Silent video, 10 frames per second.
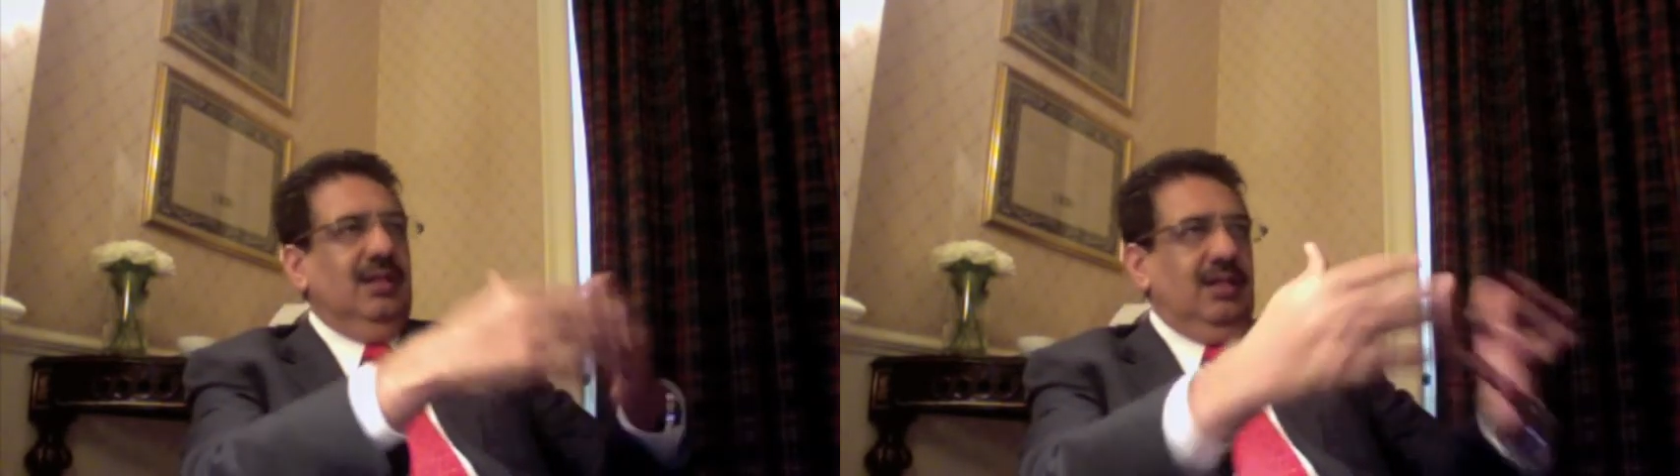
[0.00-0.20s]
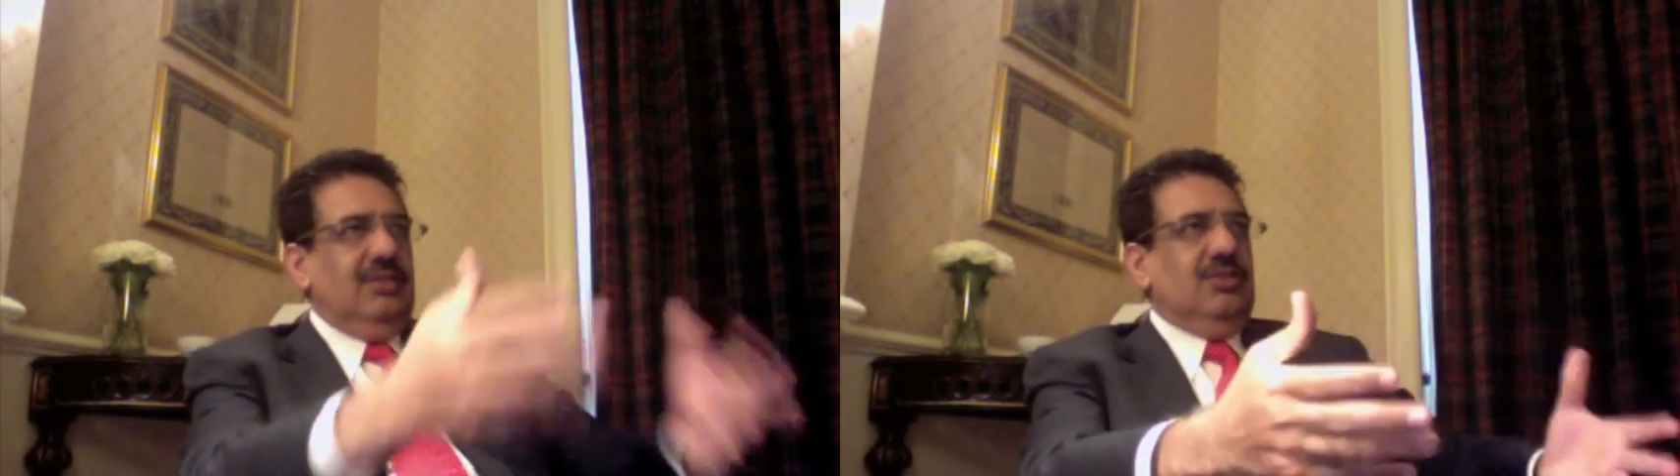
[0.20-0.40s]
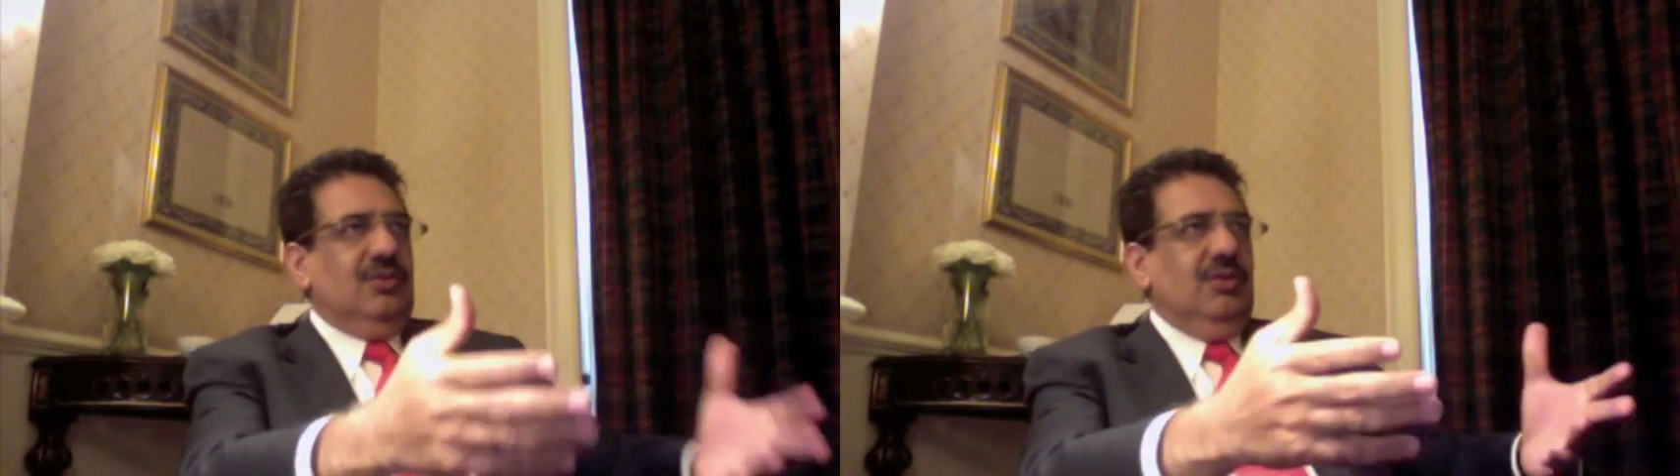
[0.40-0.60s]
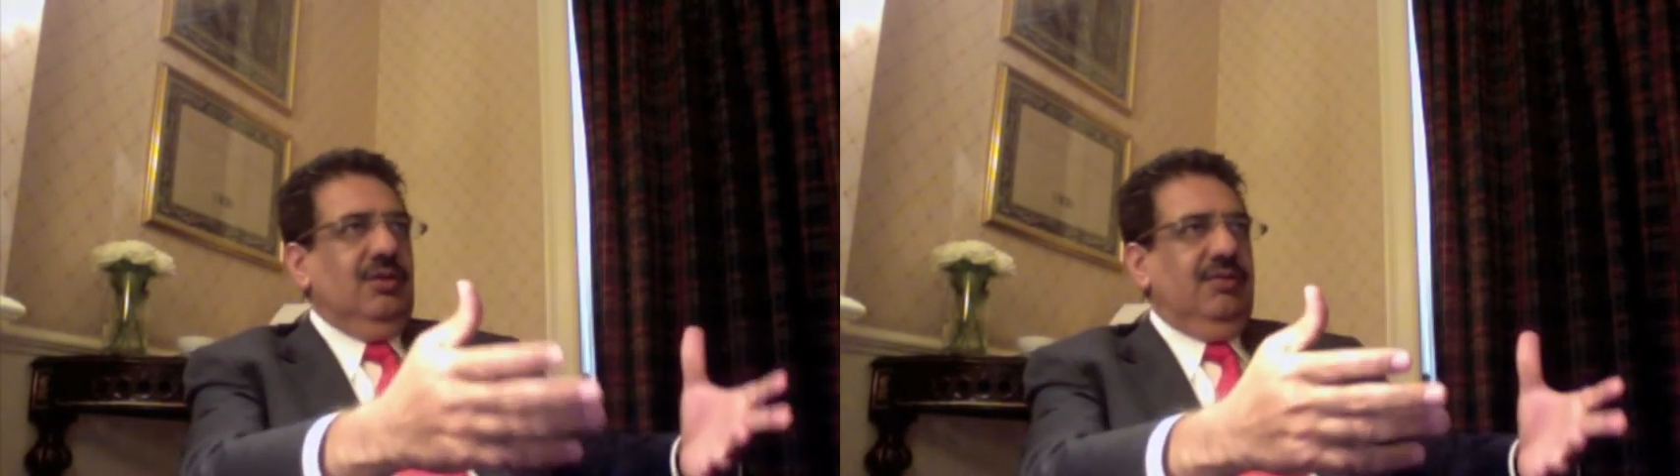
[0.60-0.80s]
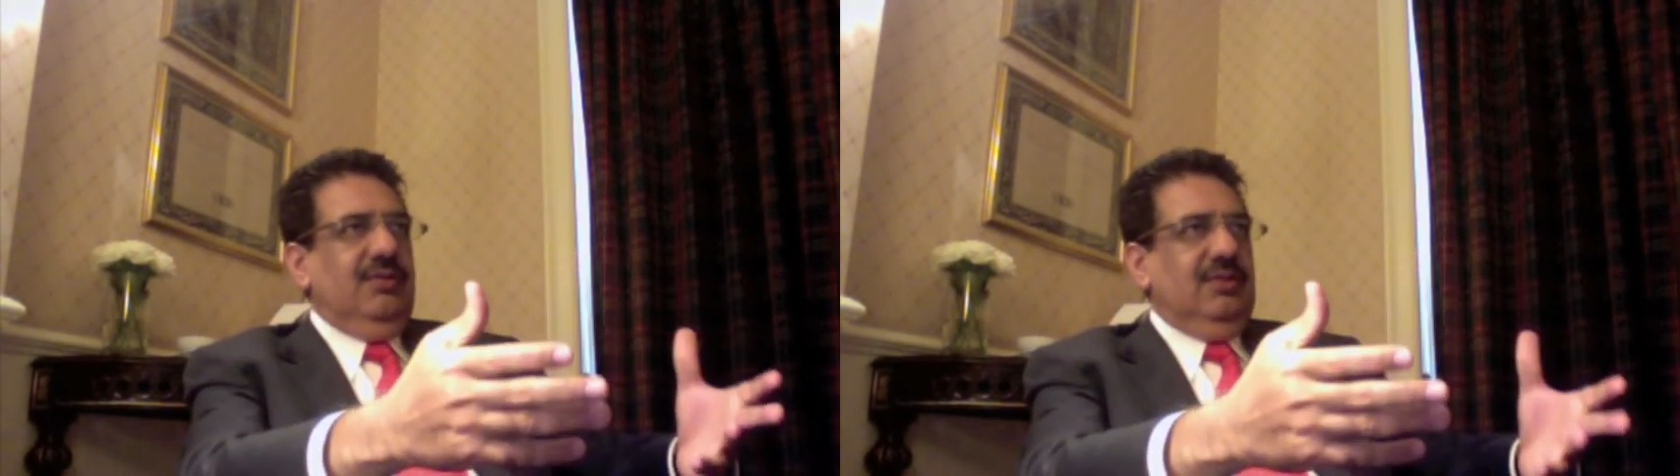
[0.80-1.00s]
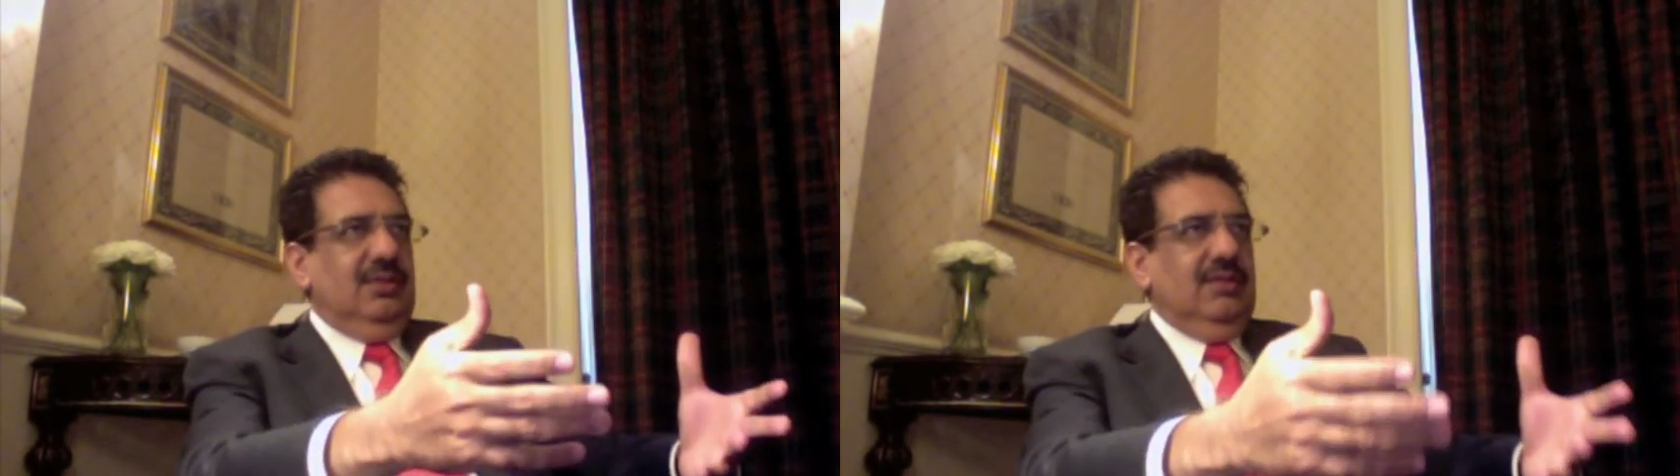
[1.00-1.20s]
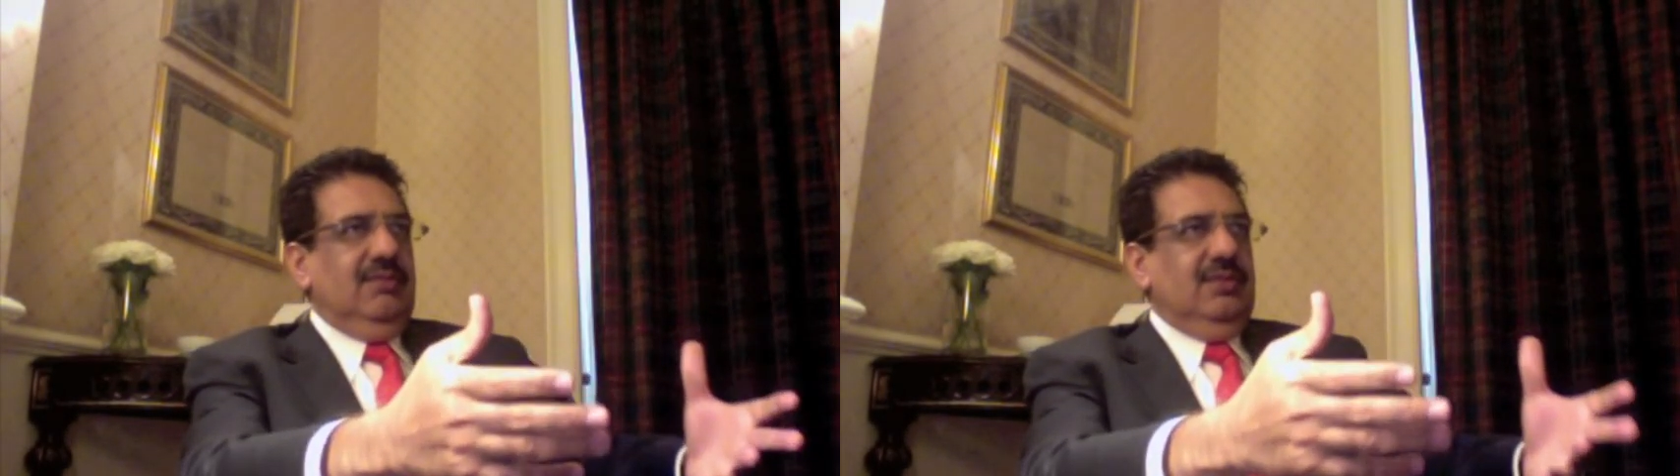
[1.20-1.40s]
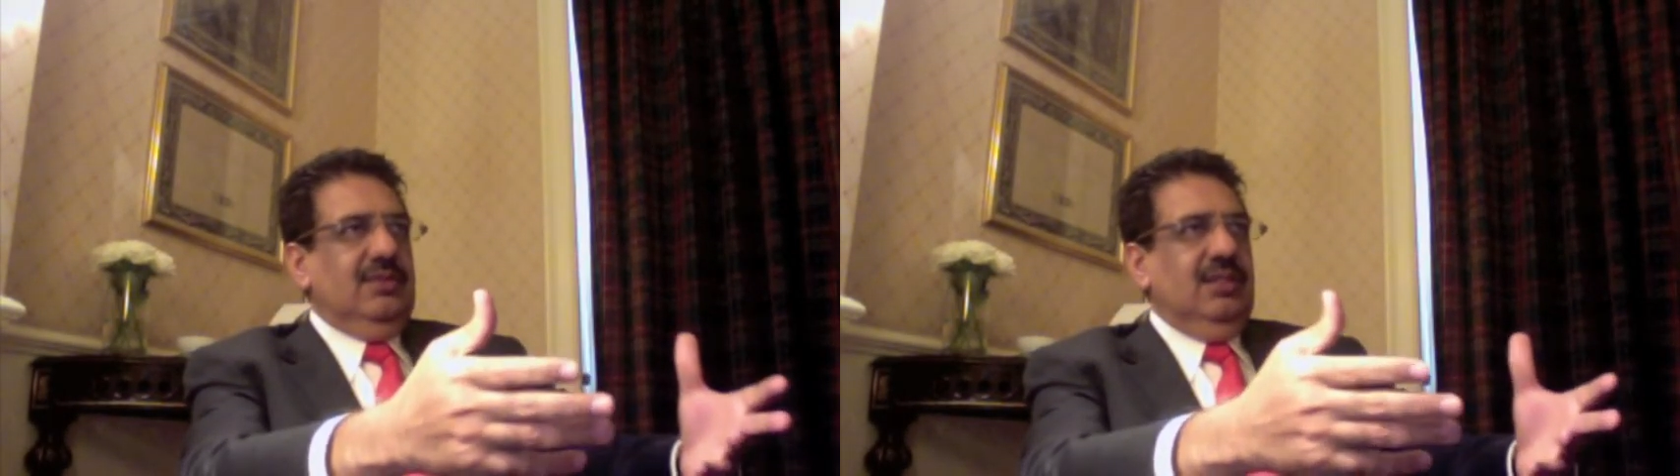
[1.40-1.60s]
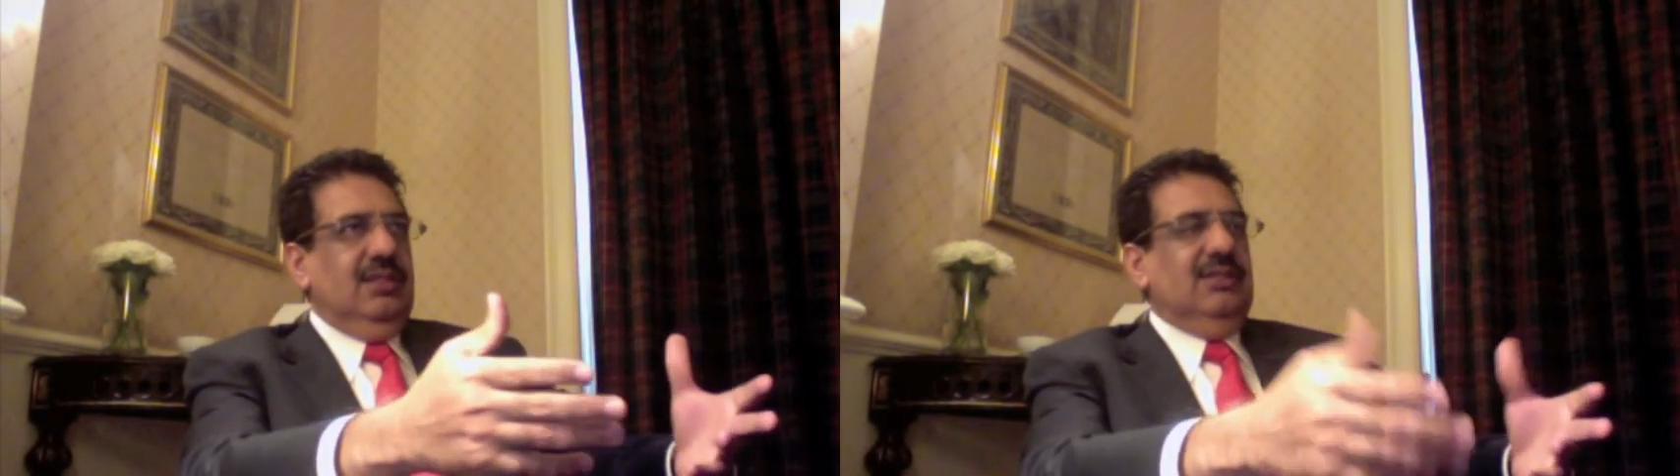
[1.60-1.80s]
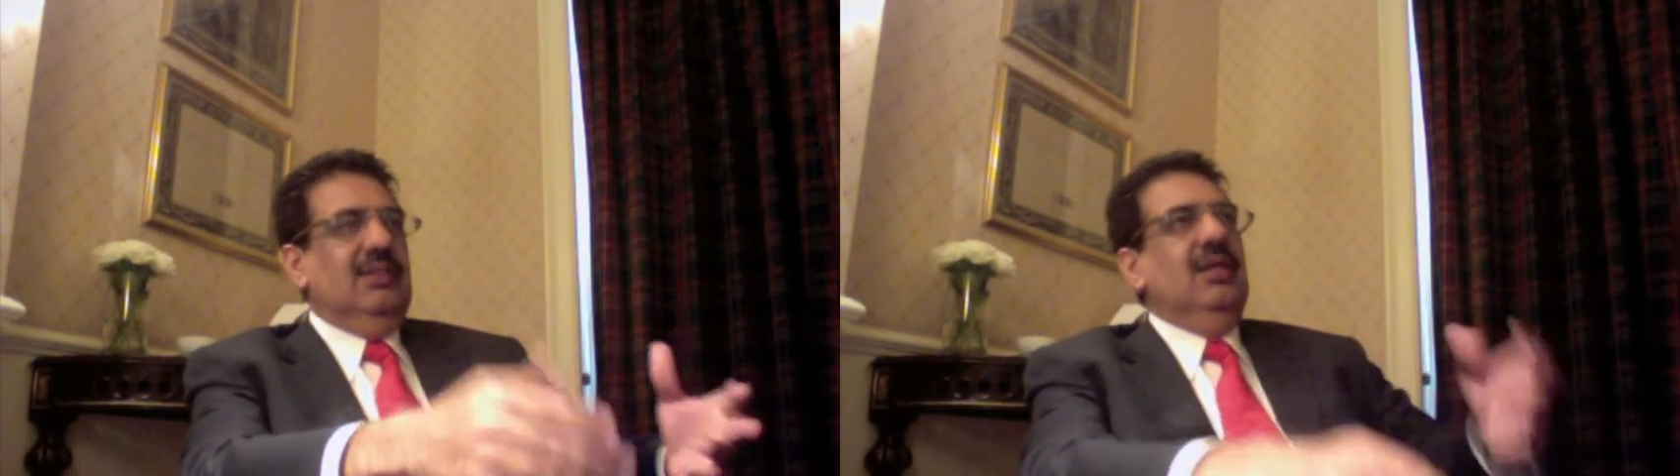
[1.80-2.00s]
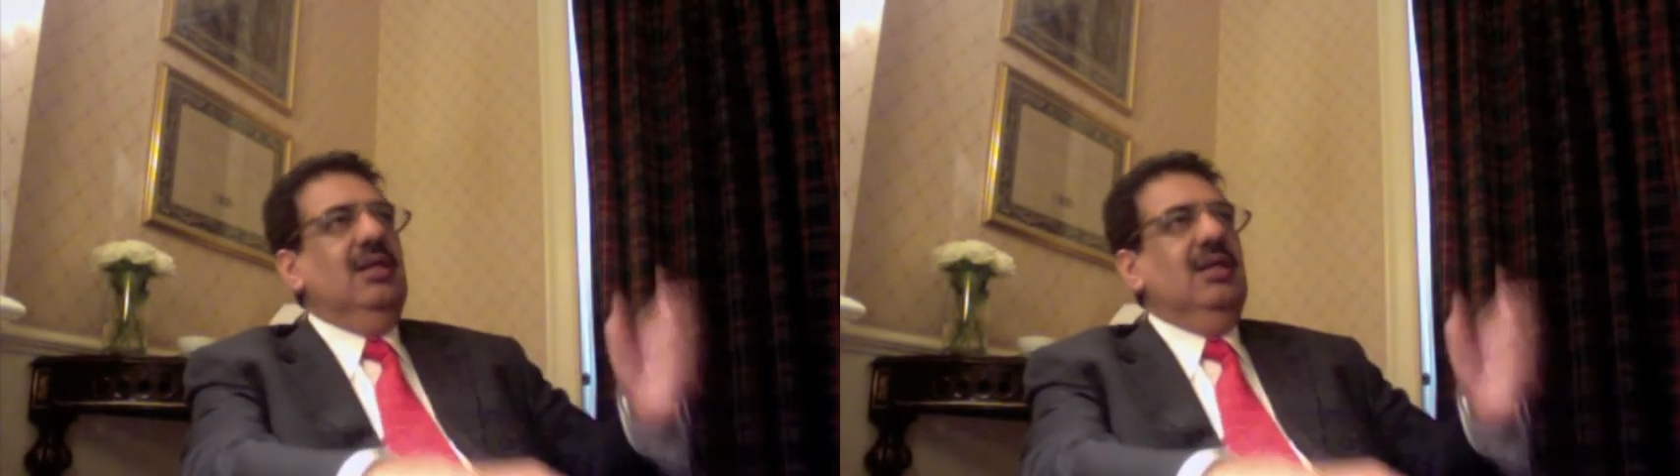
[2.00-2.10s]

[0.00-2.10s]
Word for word: as his core different, differentiation,